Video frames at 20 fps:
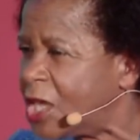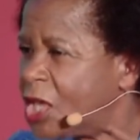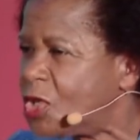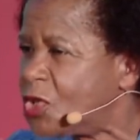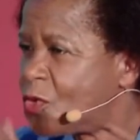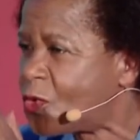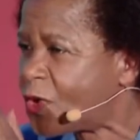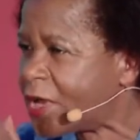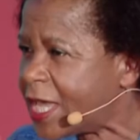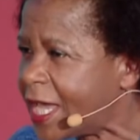
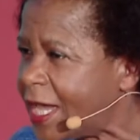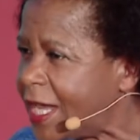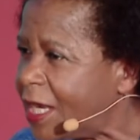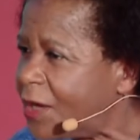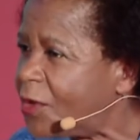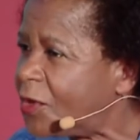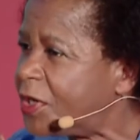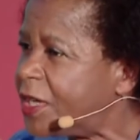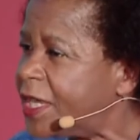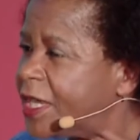You
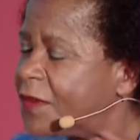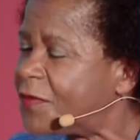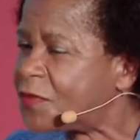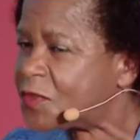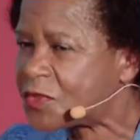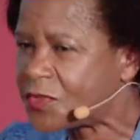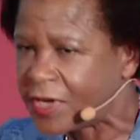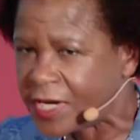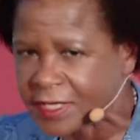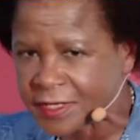cannot have
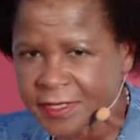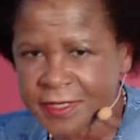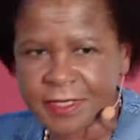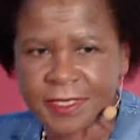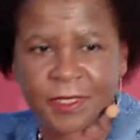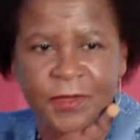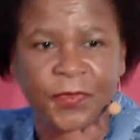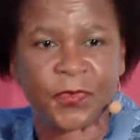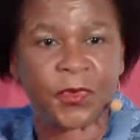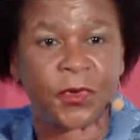
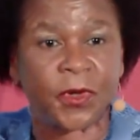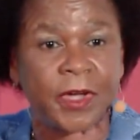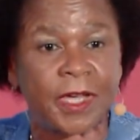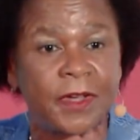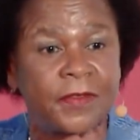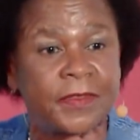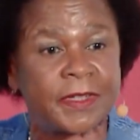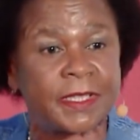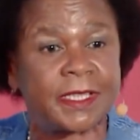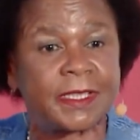trust if you
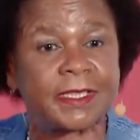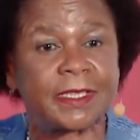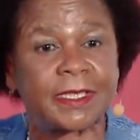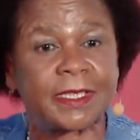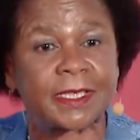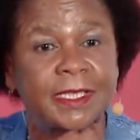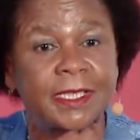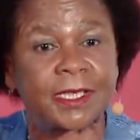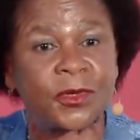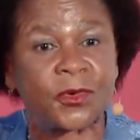haven't
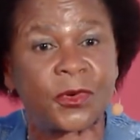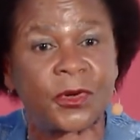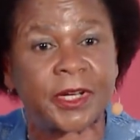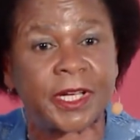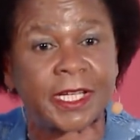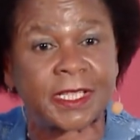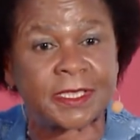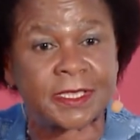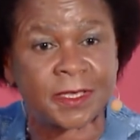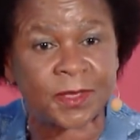
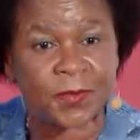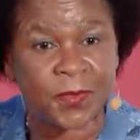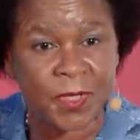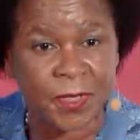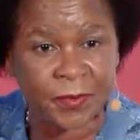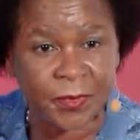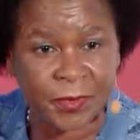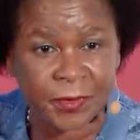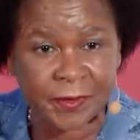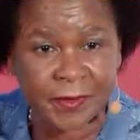reconnected
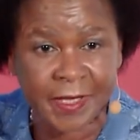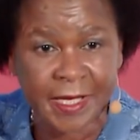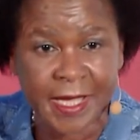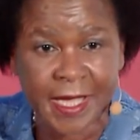people